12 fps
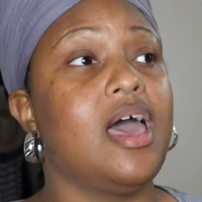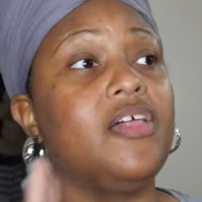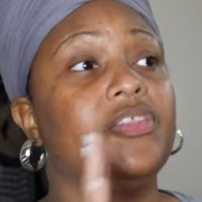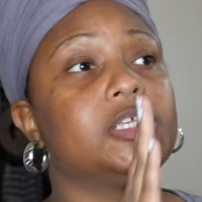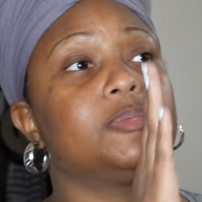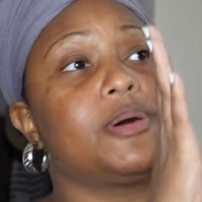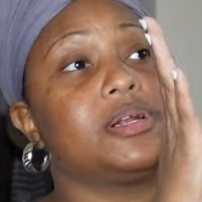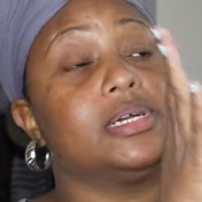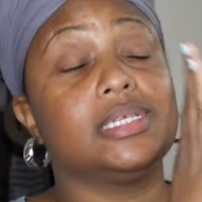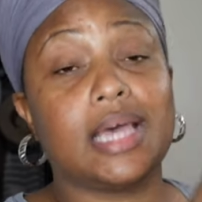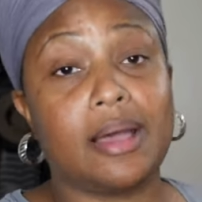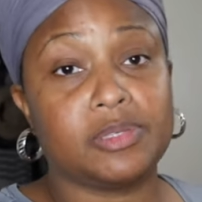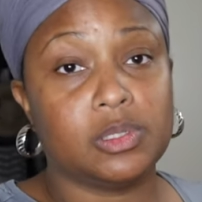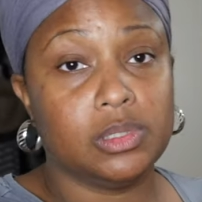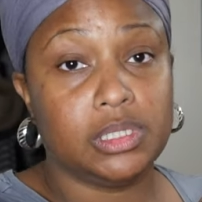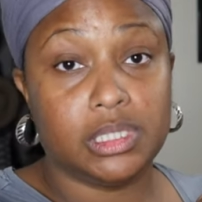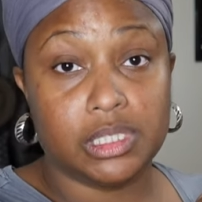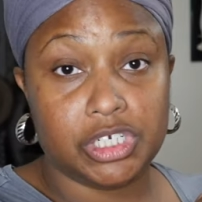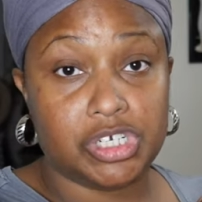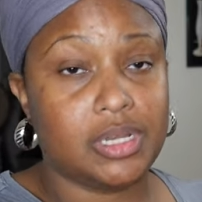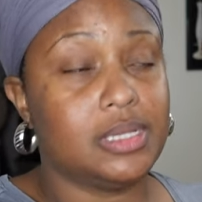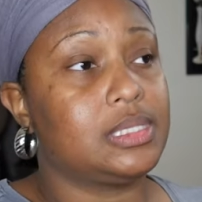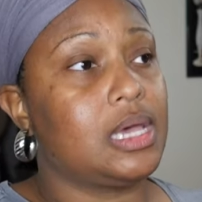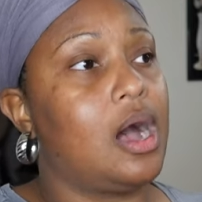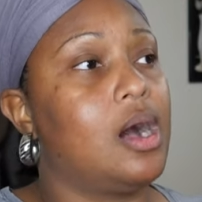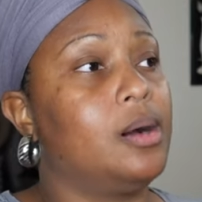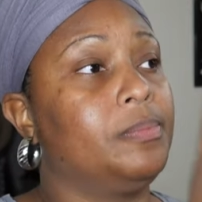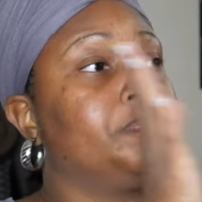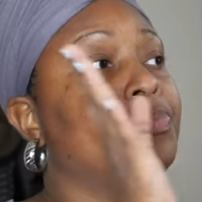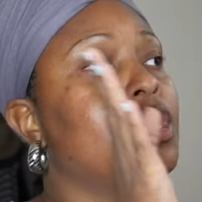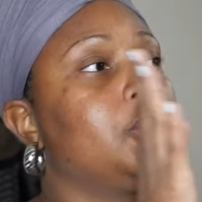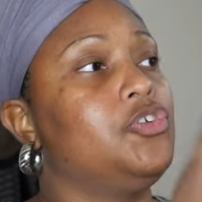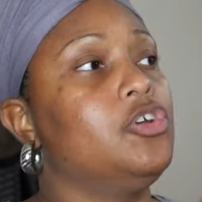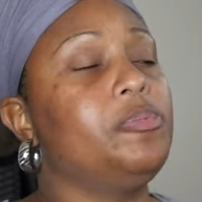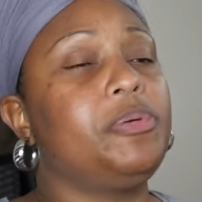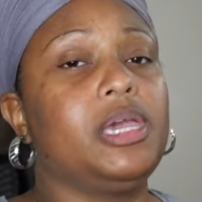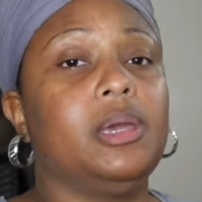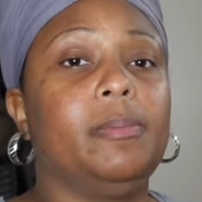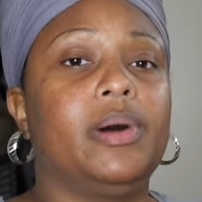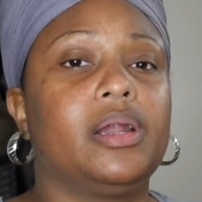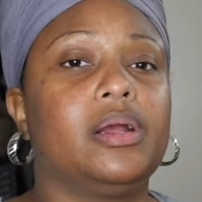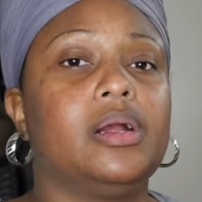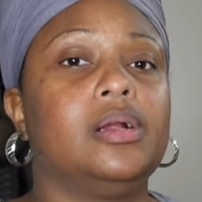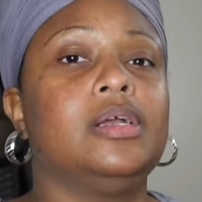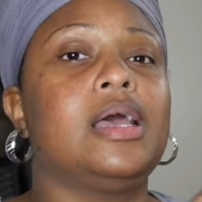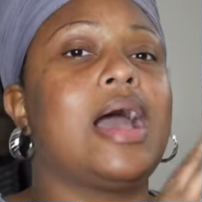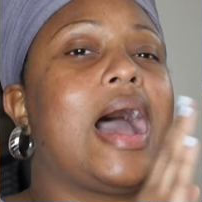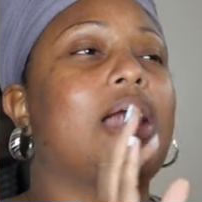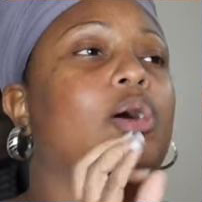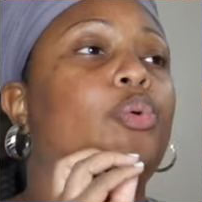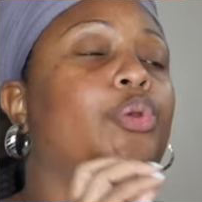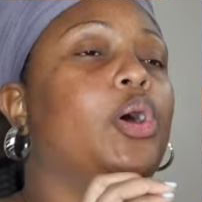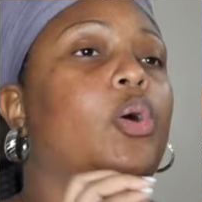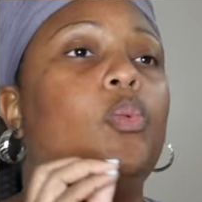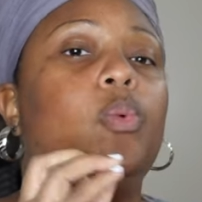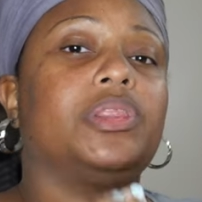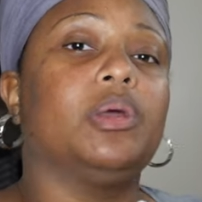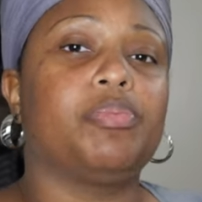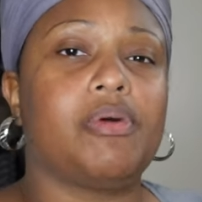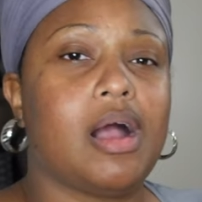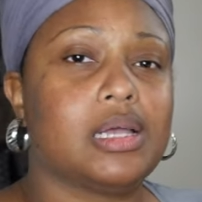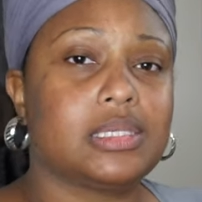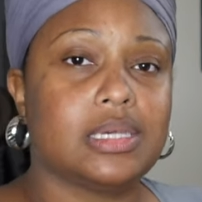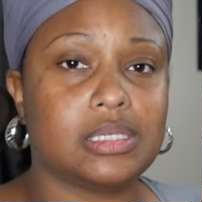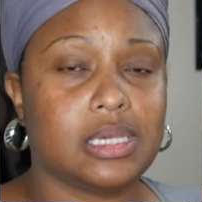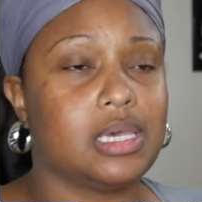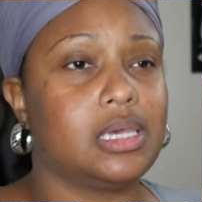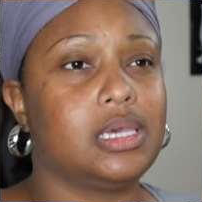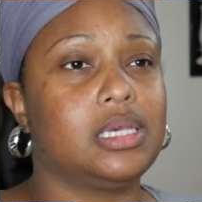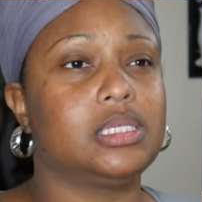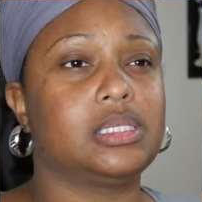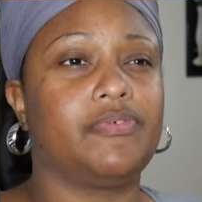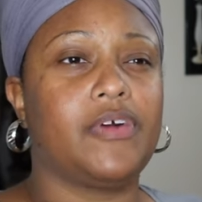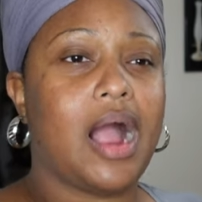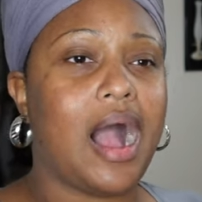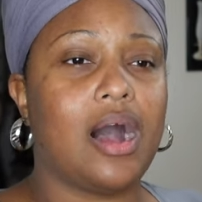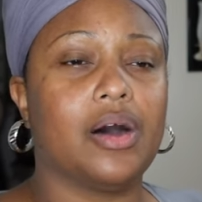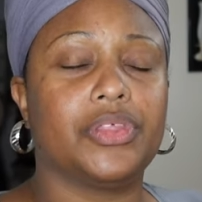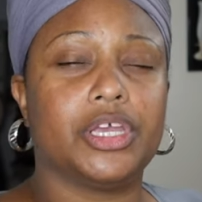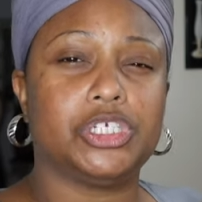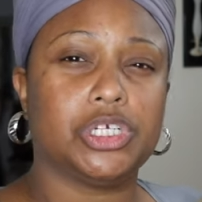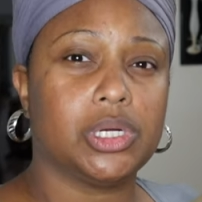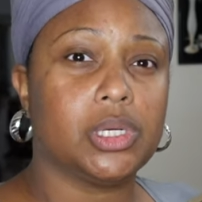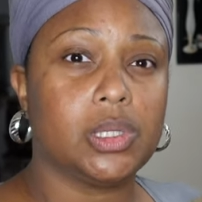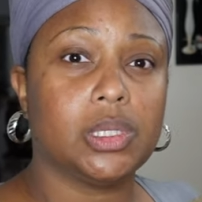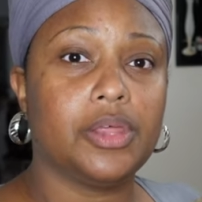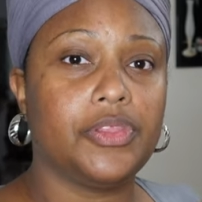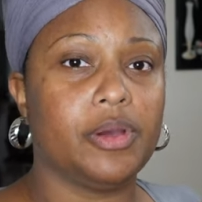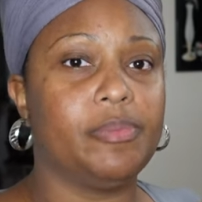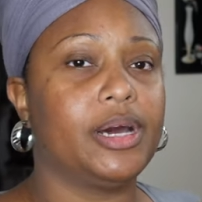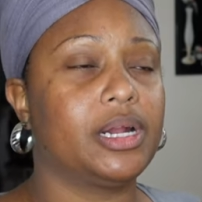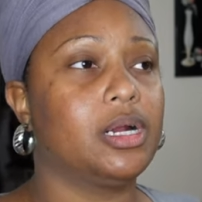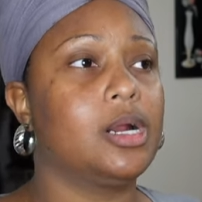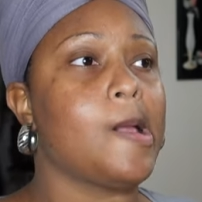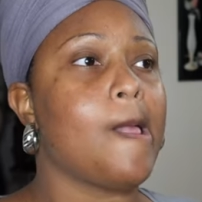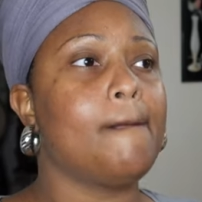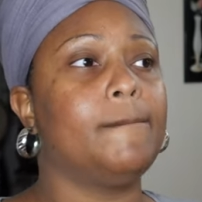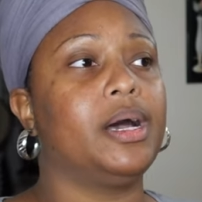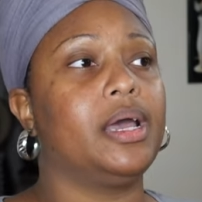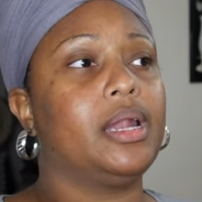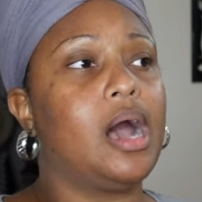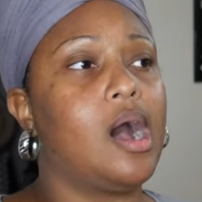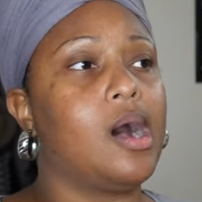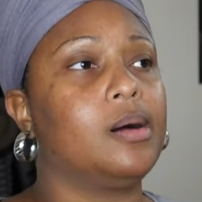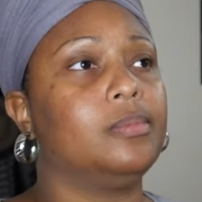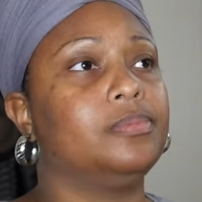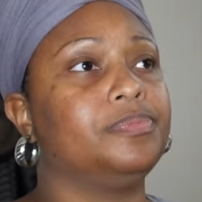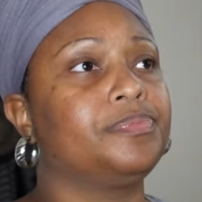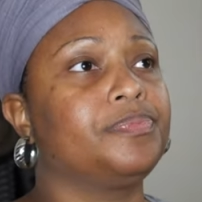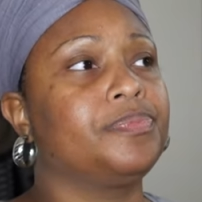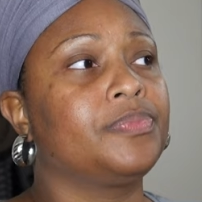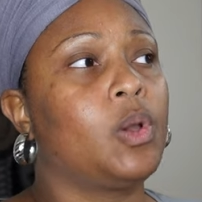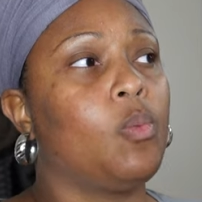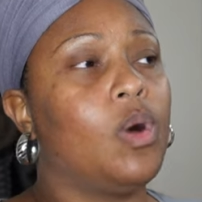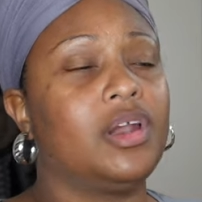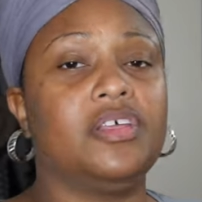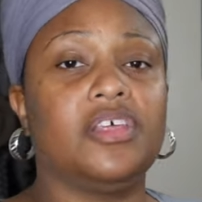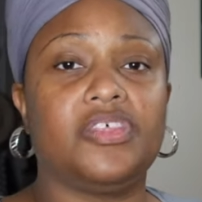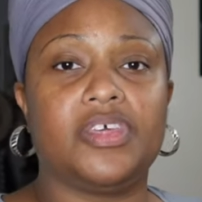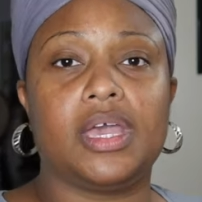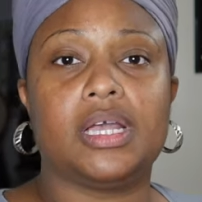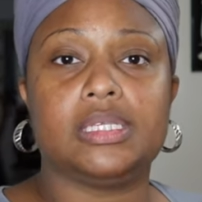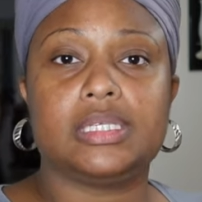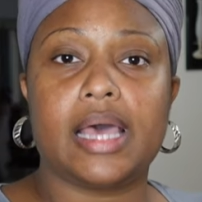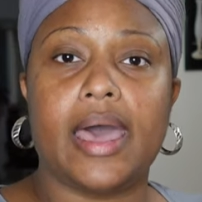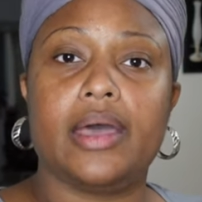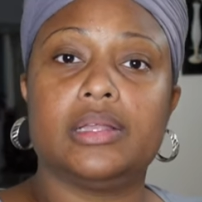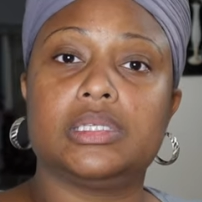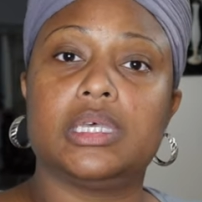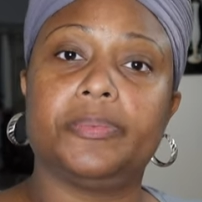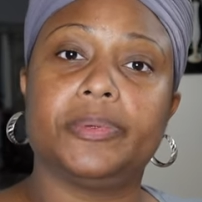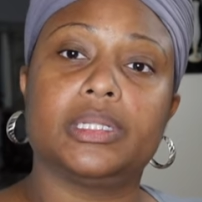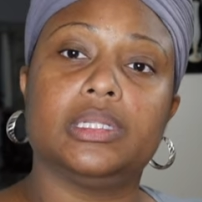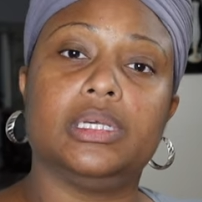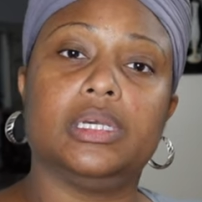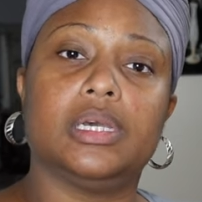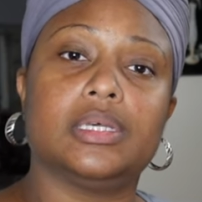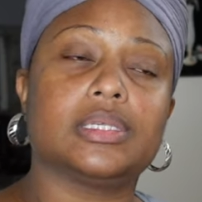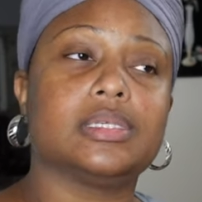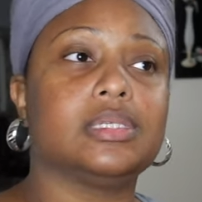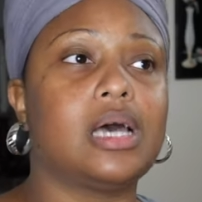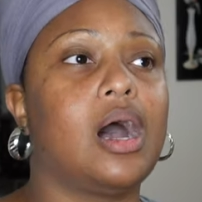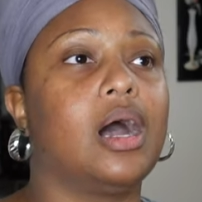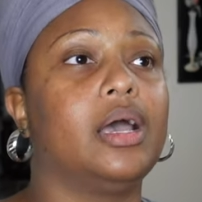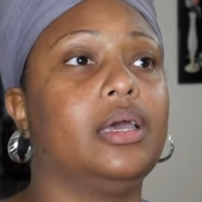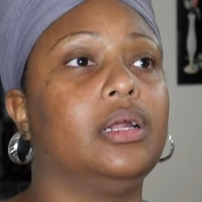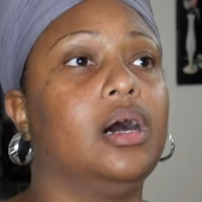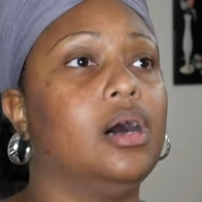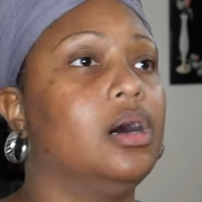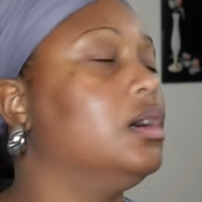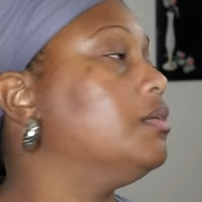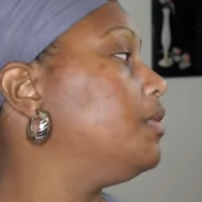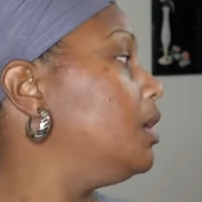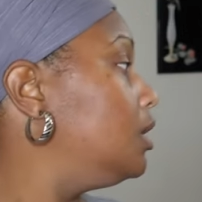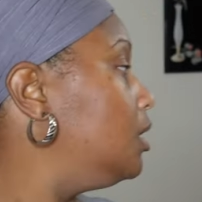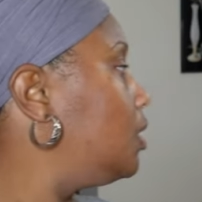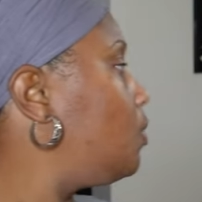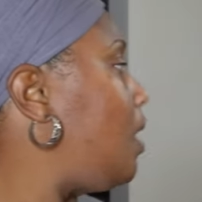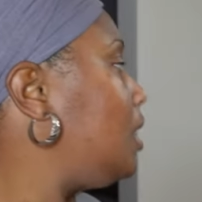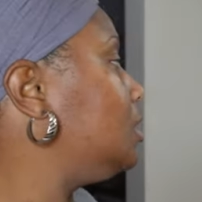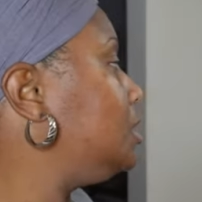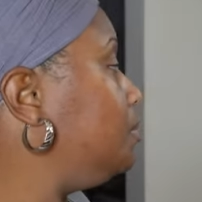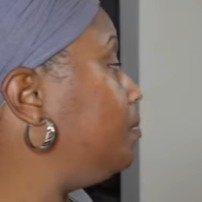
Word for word: This butter is absolutely delicious. Um, European butter, I don't know what the process is for how they churn their butter, but um, one of the things that typically is a sign of a good quality